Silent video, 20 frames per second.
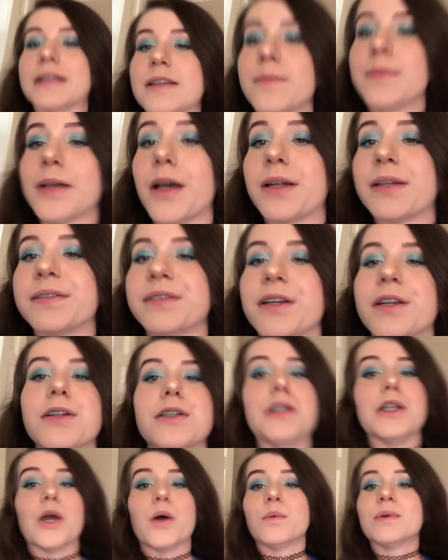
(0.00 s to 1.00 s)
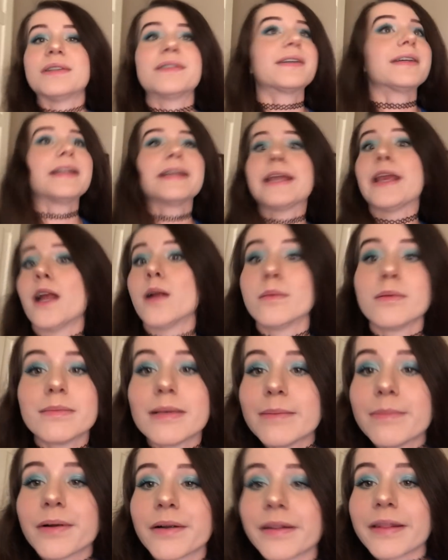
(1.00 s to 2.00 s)
let's be honest here, no one's gonna care about
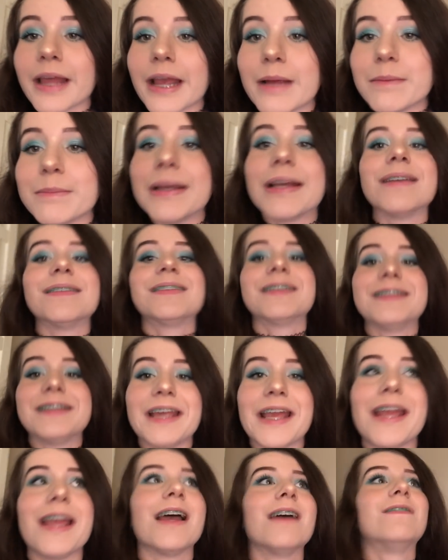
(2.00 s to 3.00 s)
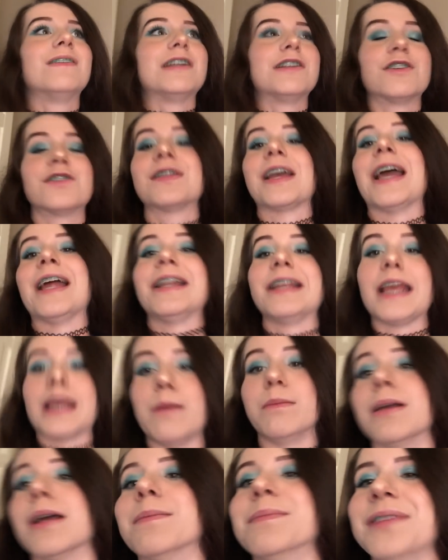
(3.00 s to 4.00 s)
my birthday because today Avengers
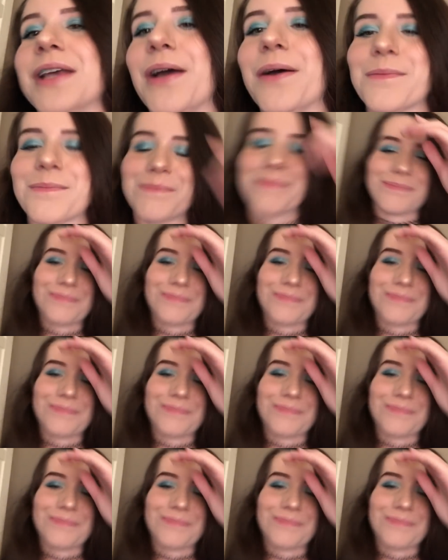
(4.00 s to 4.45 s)
Endgame comes out.